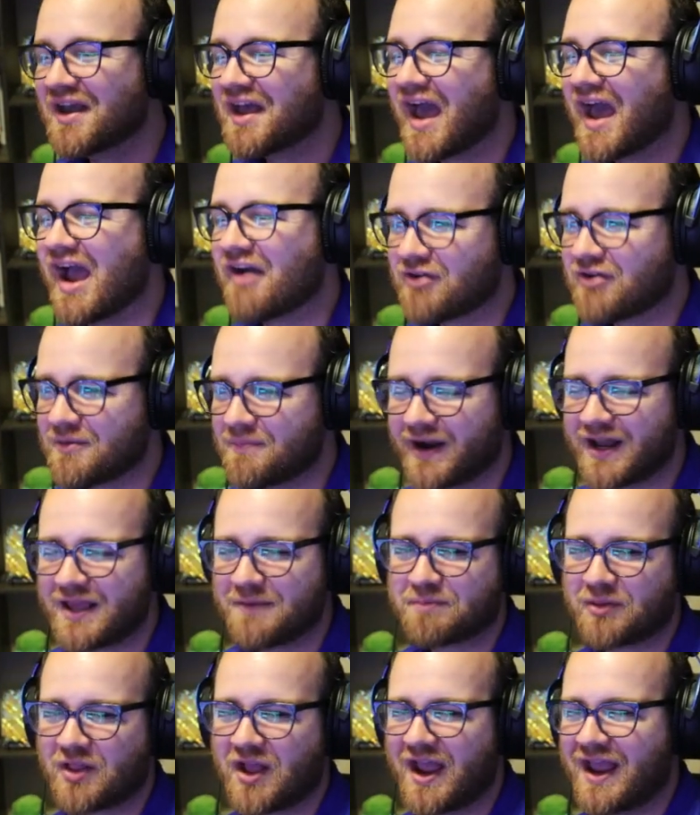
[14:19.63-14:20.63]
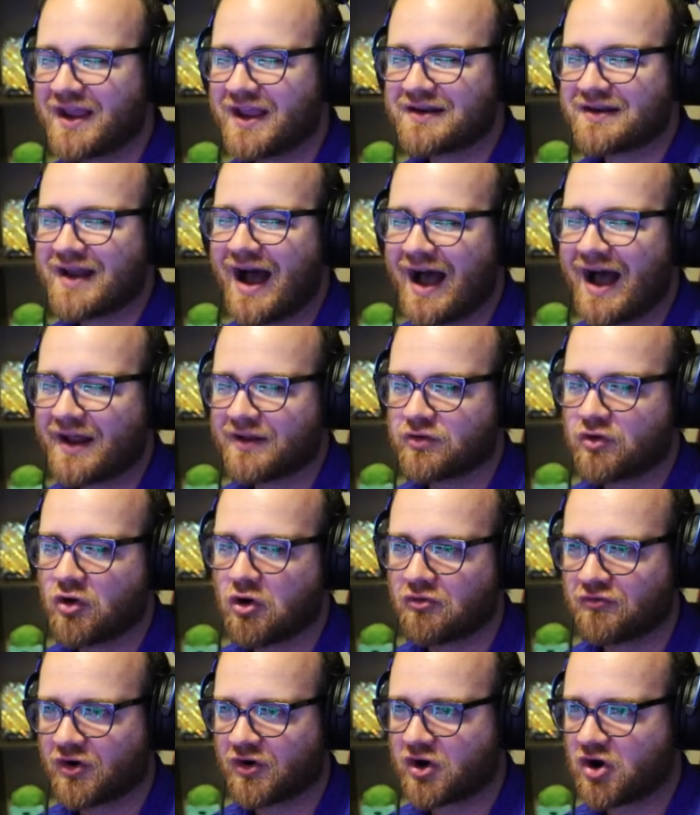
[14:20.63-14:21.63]
Everybody playing not
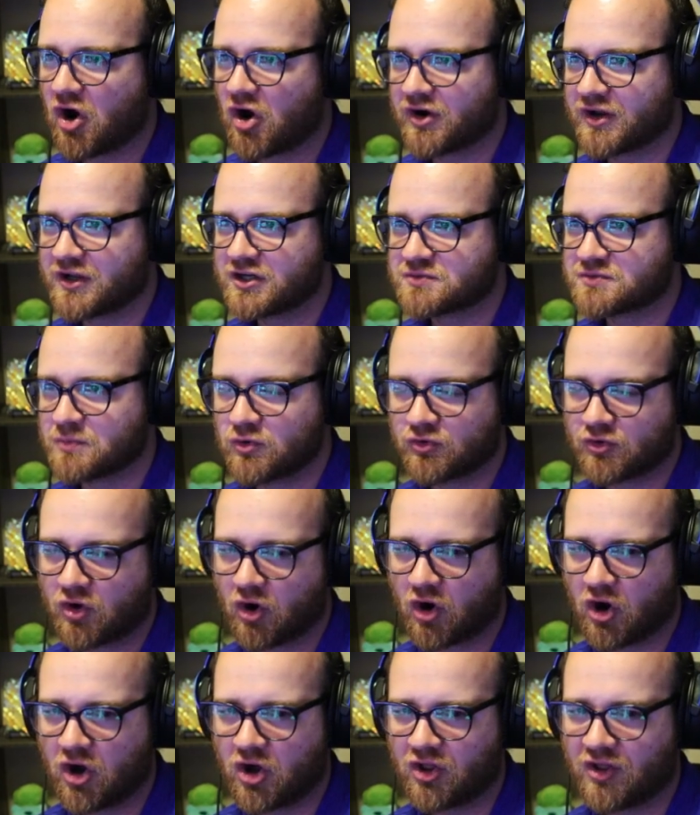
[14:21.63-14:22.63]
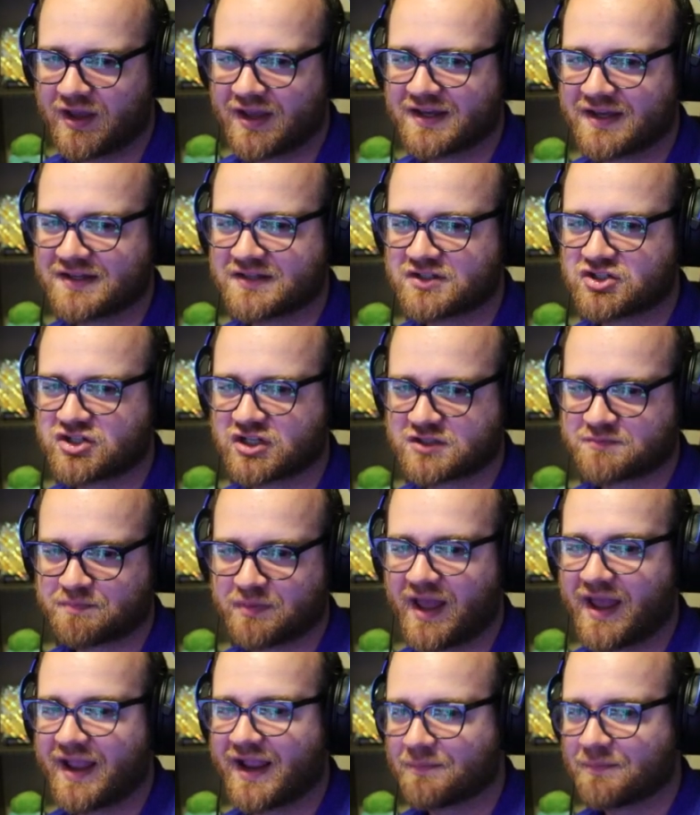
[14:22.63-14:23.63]
Nova Carnage Moon Girl is just
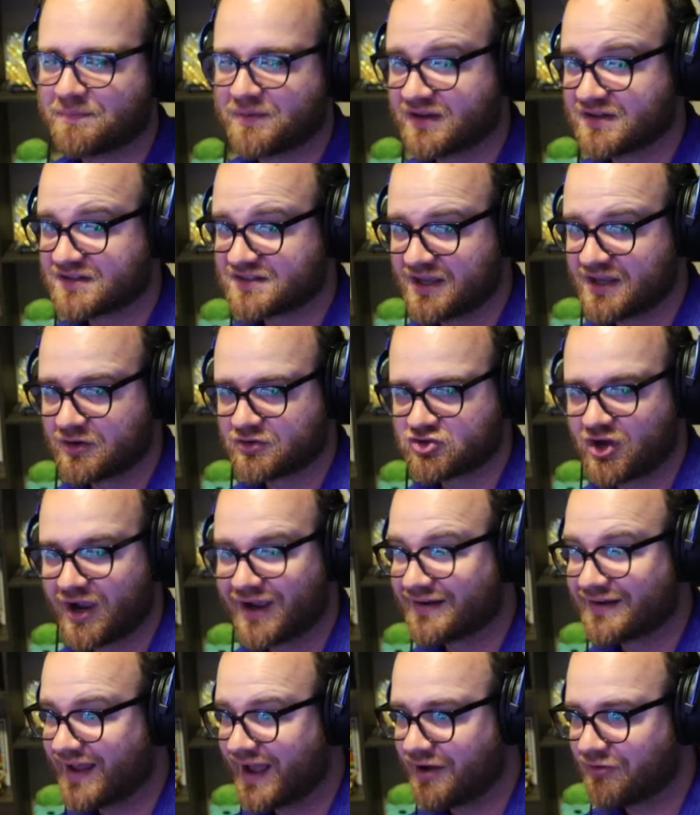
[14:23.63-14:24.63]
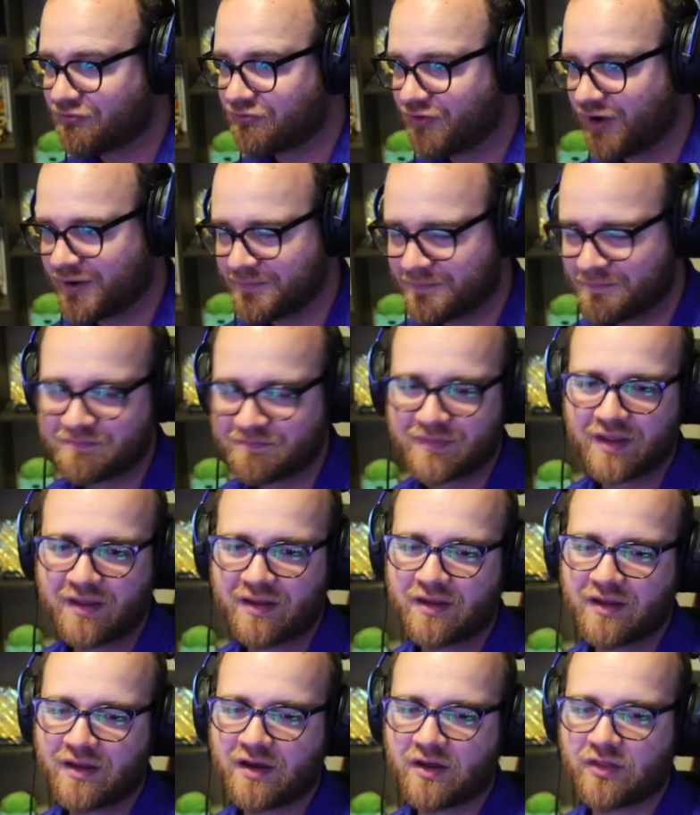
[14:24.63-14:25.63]
playing it because they're trying to have fun.
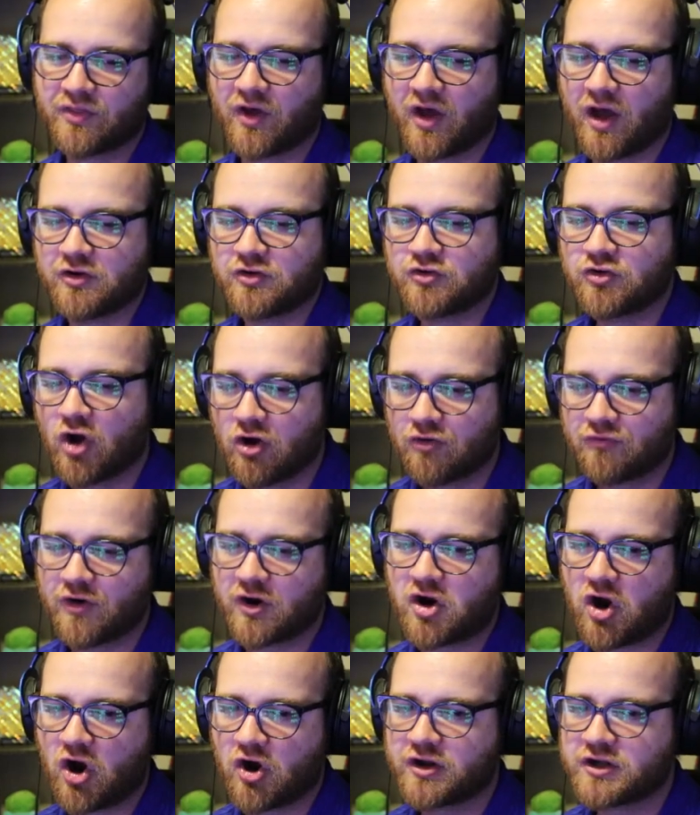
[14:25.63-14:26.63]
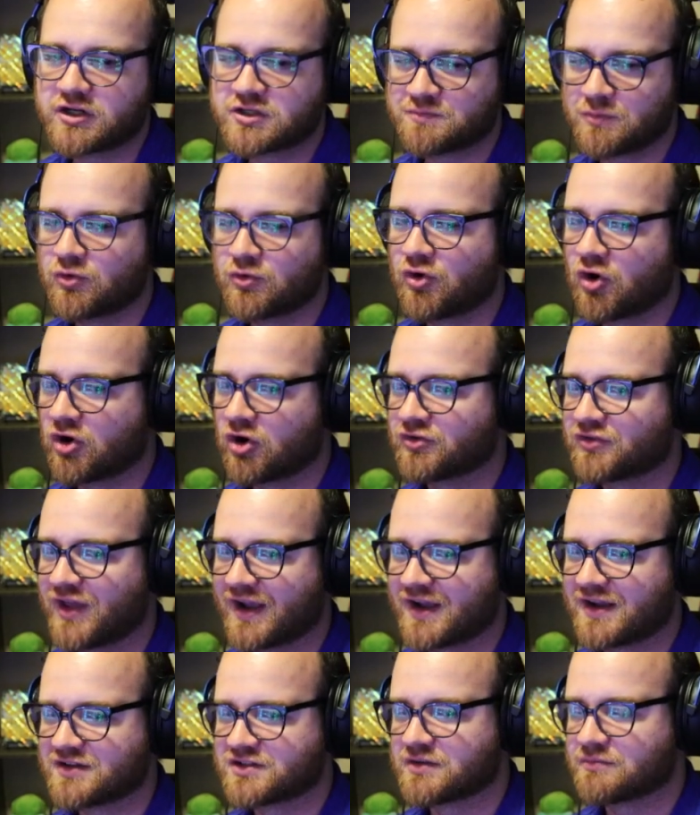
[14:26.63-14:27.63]
The Nova Carnage Moon Girl
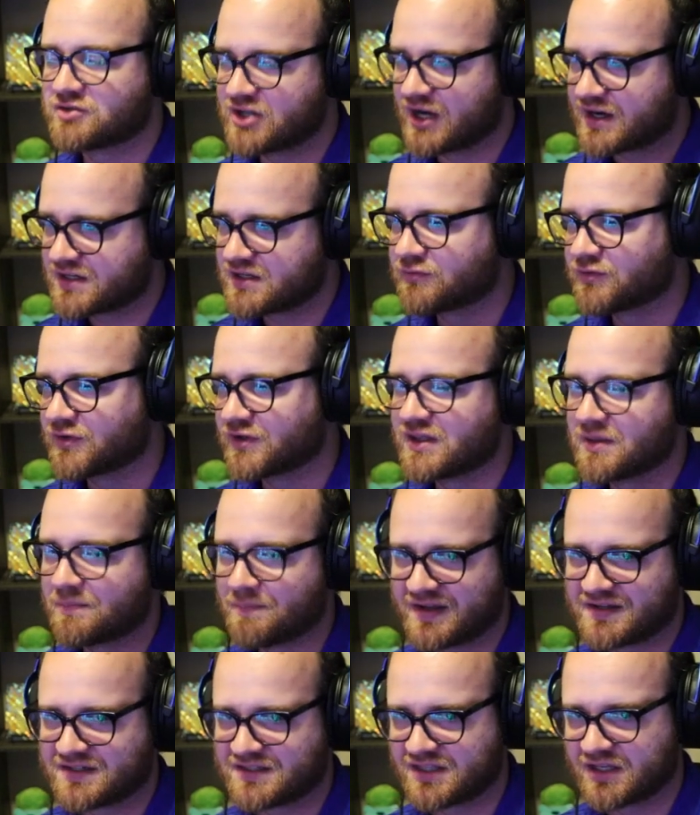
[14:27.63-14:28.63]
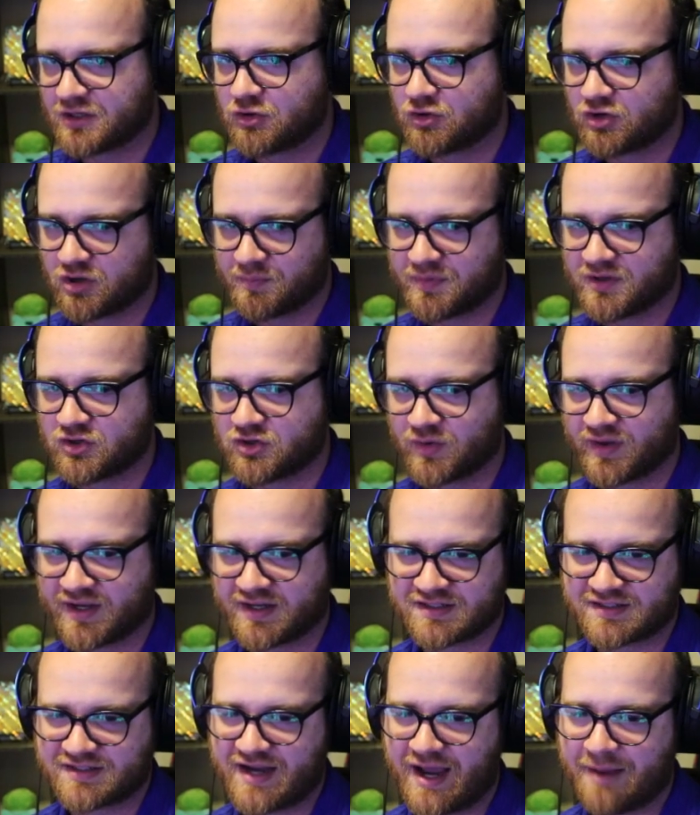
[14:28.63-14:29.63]
deck is objectively the best thing you can be doing
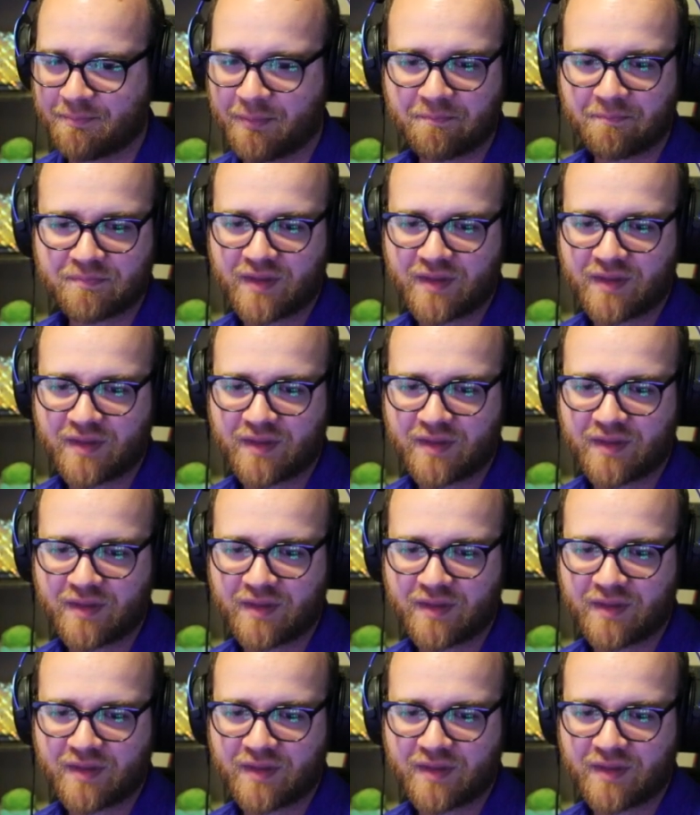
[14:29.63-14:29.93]
in Snap.